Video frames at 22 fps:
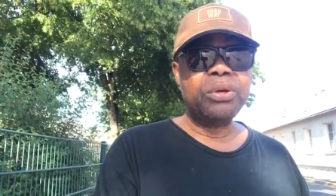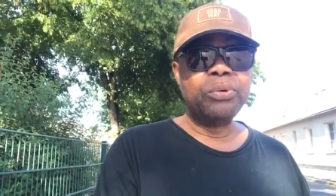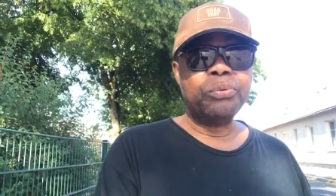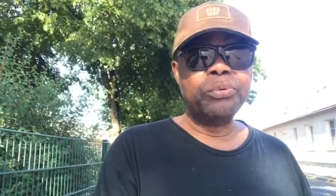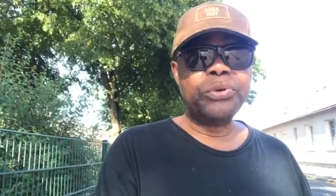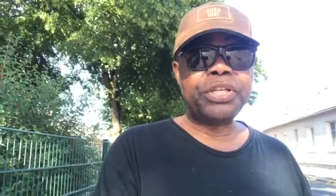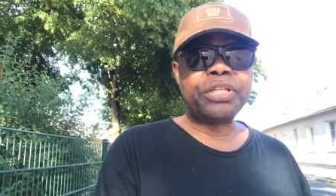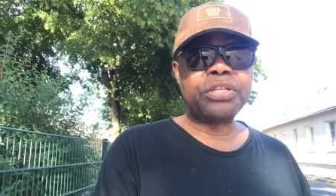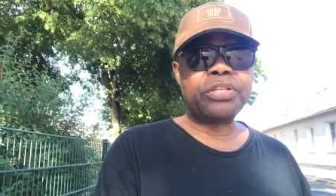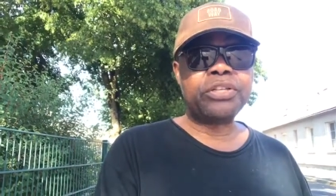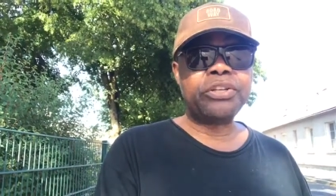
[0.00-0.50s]

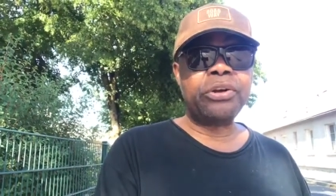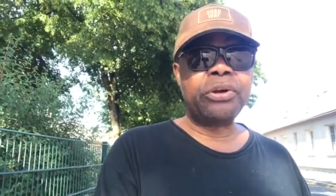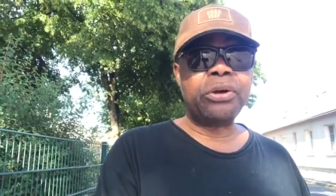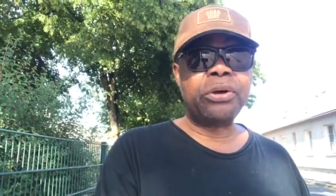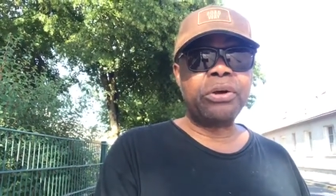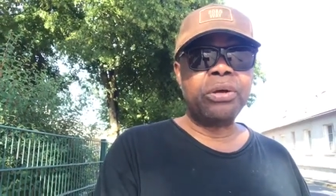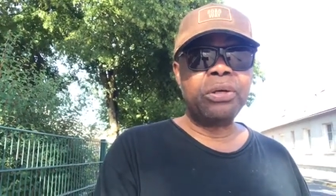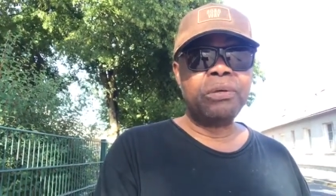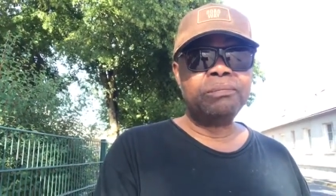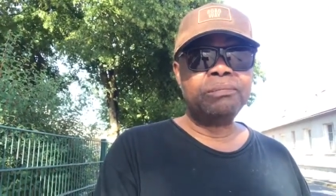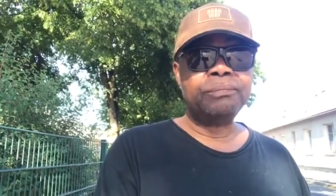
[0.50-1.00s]
we
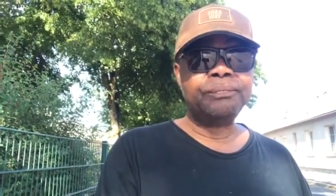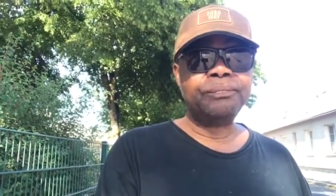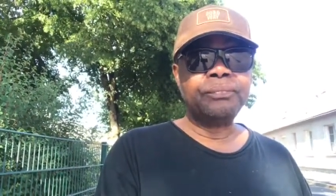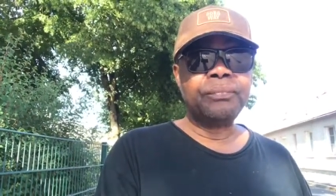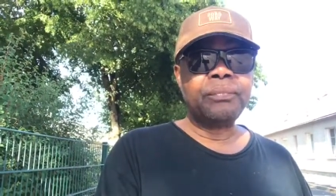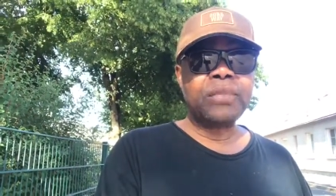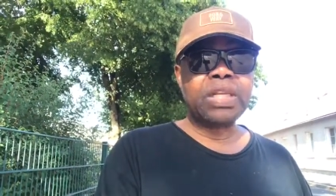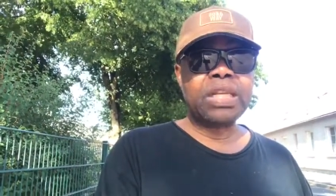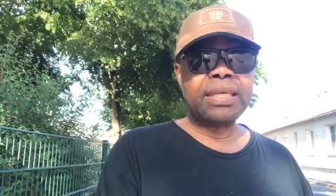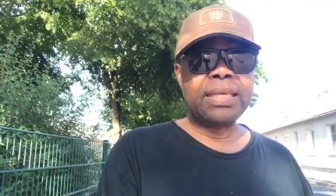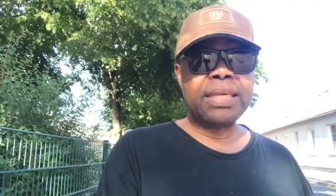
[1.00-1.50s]
saw
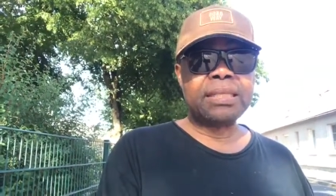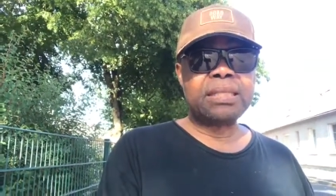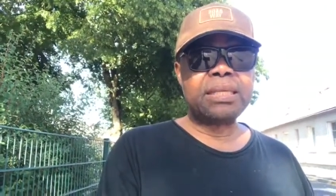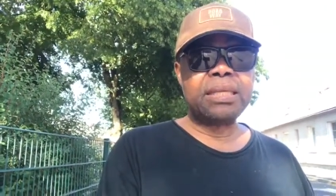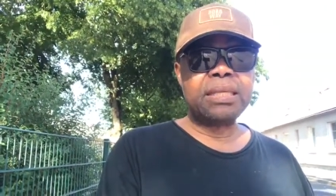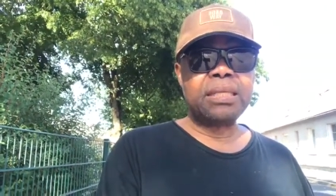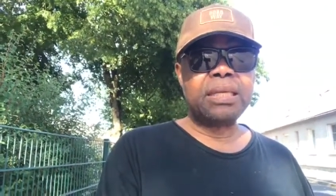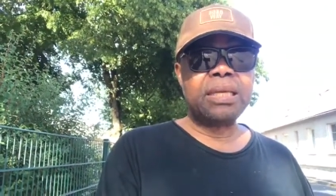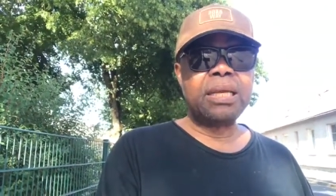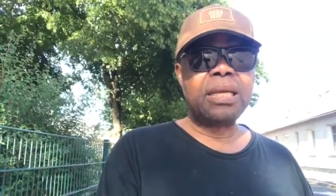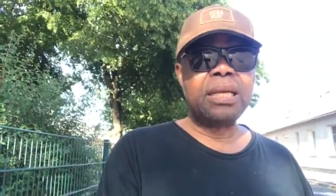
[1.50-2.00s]

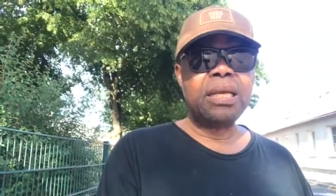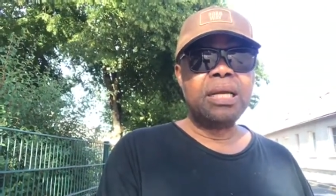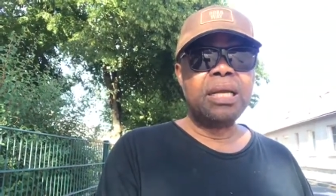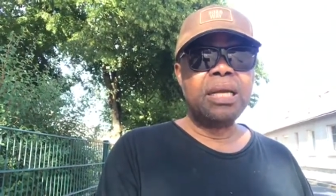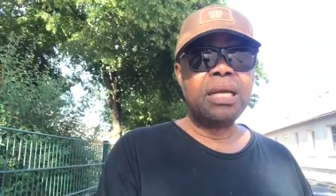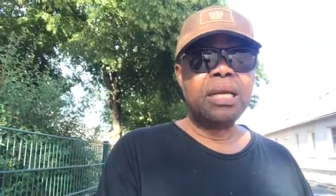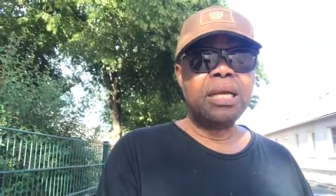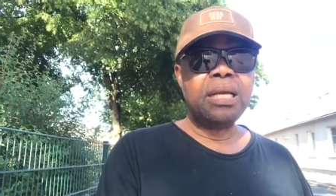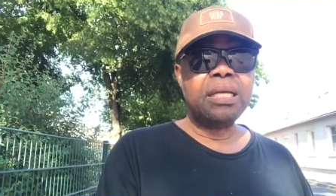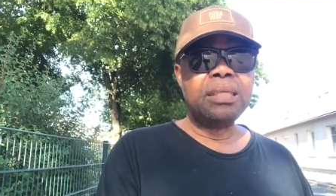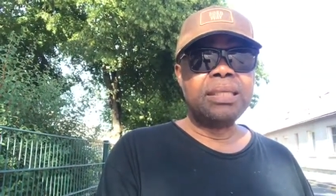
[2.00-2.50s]
yesterday
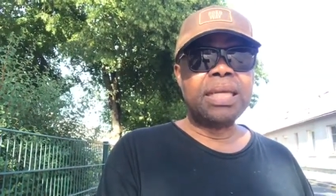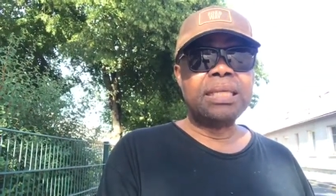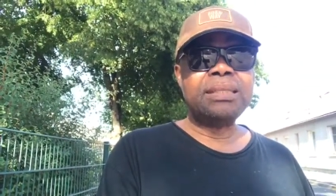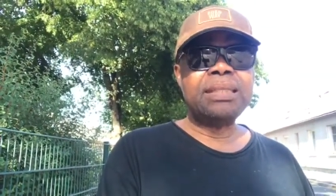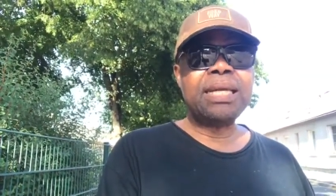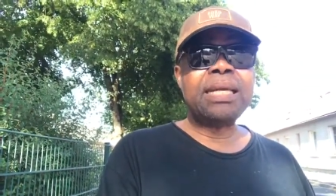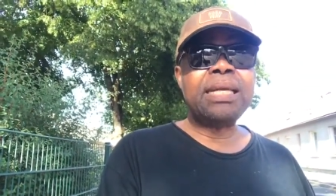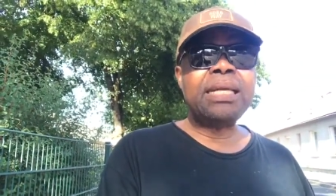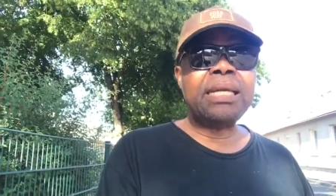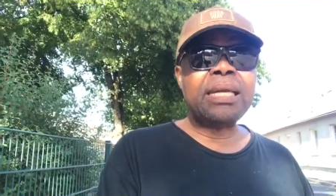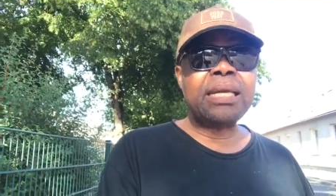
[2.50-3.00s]
that
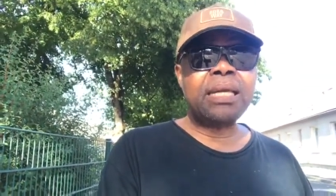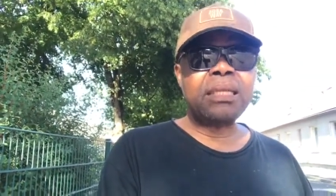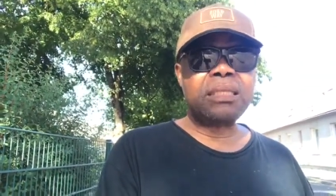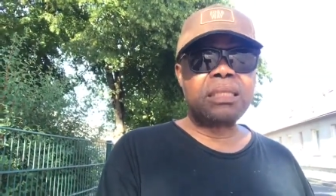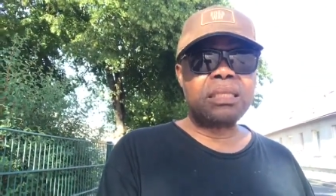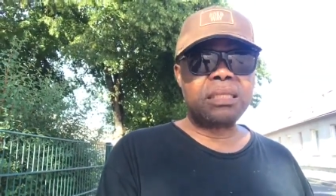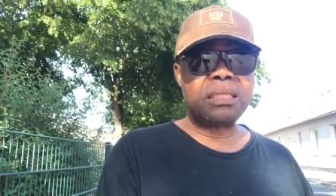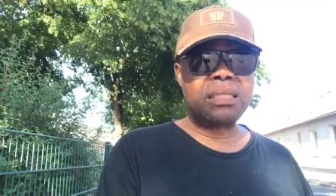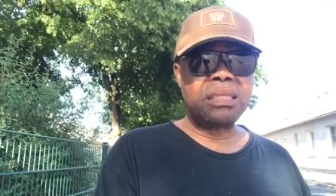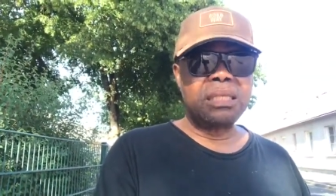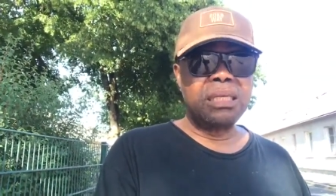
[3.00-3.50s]

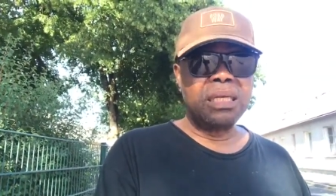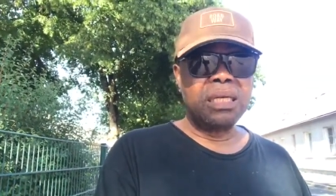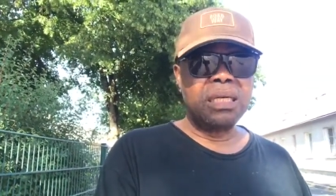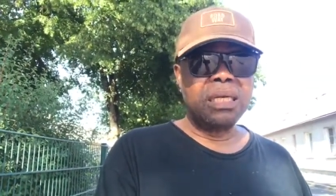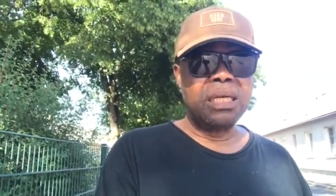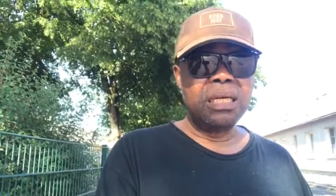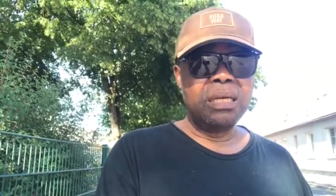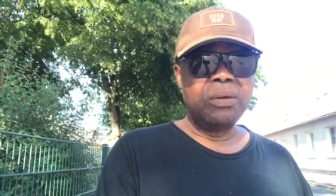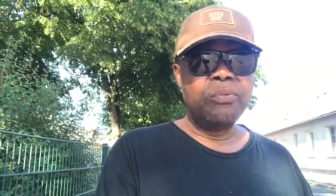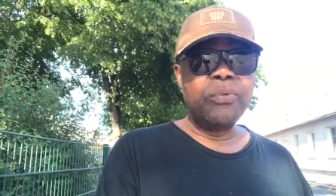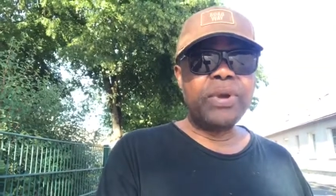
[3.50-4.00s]
delegates
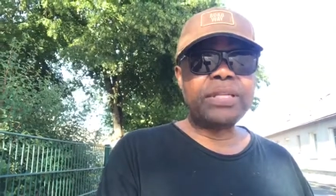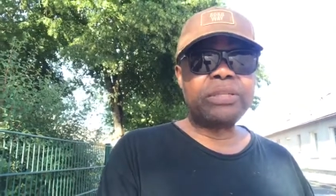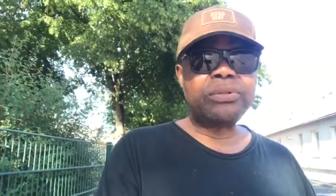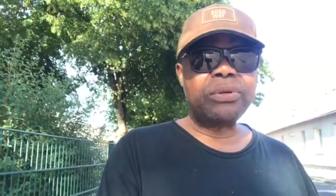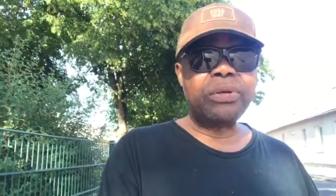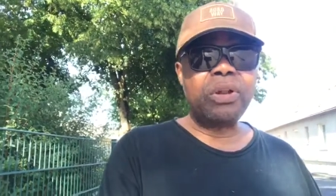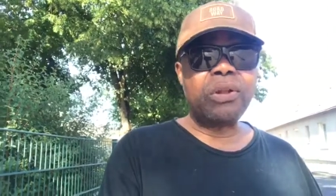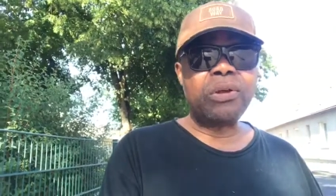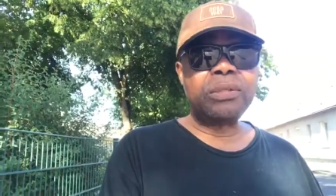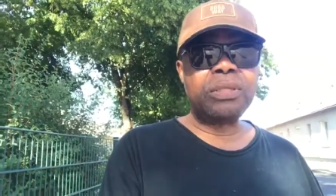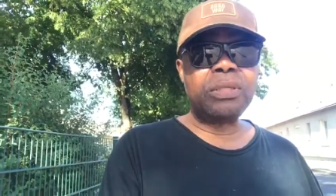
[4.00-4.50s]
went
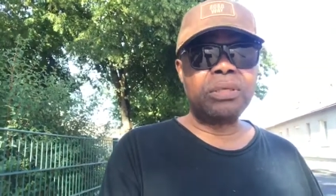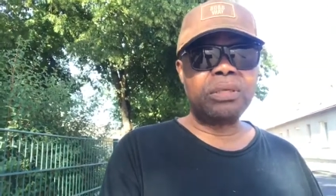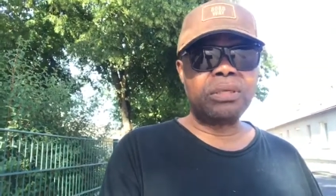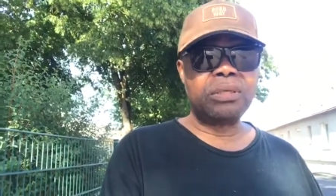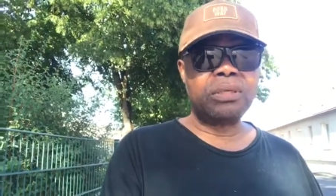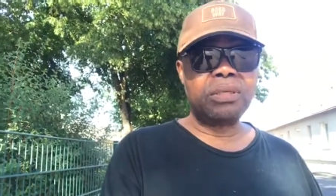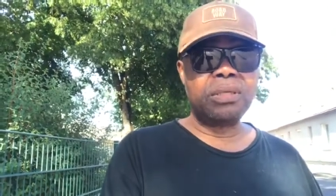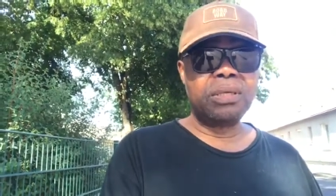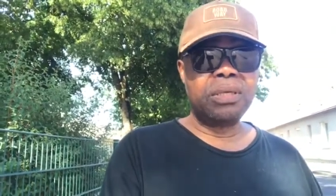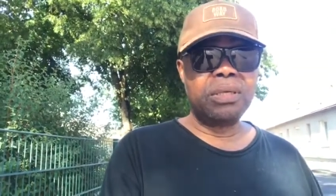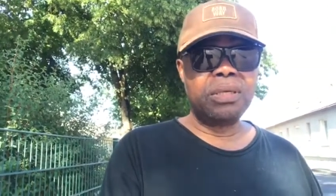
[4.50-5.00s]
to
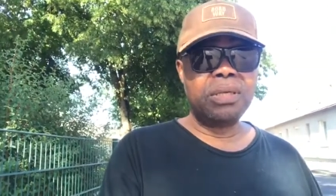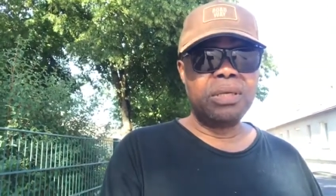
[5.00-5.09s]
London